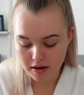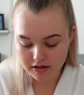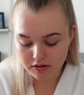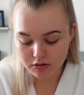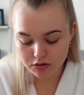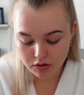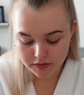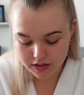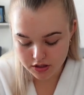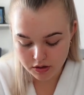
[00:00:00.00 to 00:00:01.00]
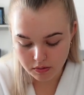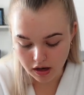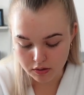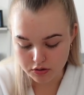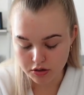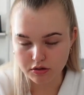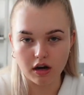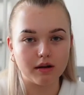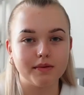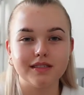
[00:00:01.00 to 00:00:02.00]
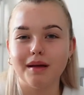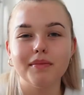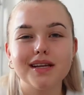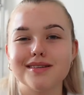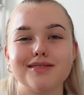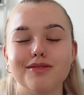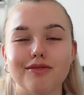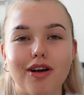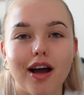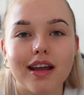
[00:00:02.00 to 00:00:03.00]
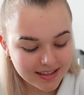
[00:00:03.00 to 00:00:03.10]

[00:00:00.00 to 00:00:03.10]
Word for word: I'm not sure if it's too light or too dark, but something's just not right.